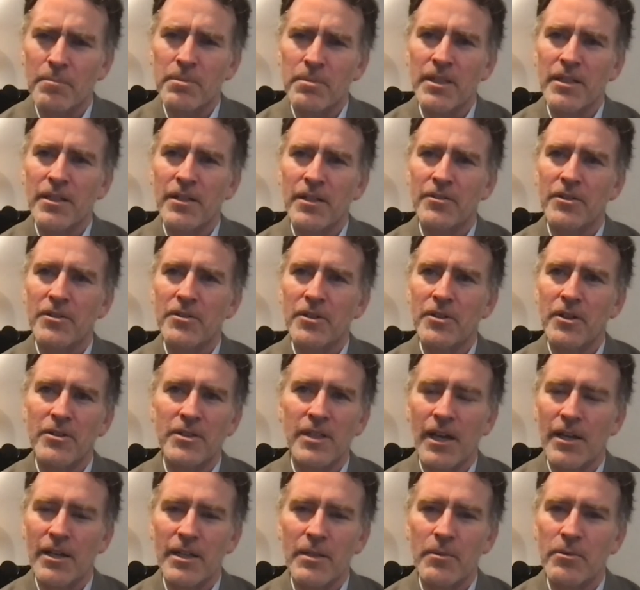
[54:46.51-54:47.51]
because it turned
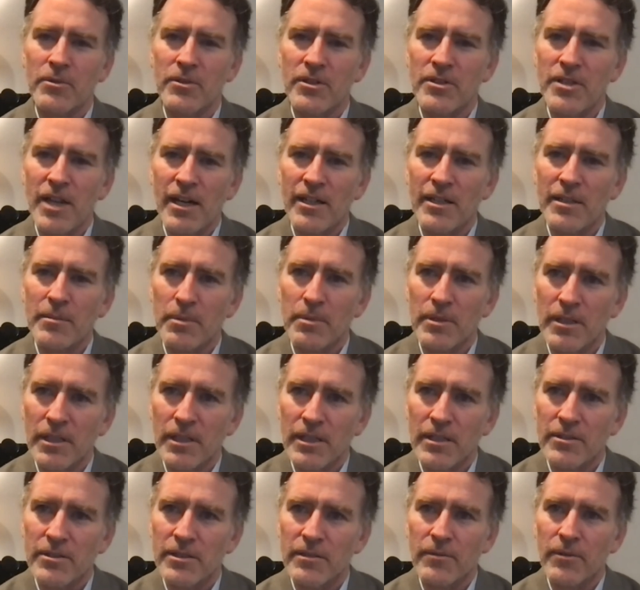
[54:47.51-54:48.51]
out he was a terrible
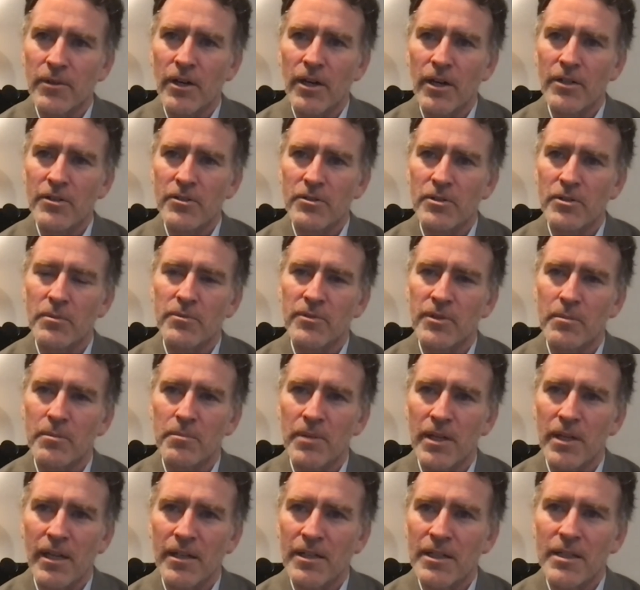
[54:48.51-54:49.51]
leader of large groups of men.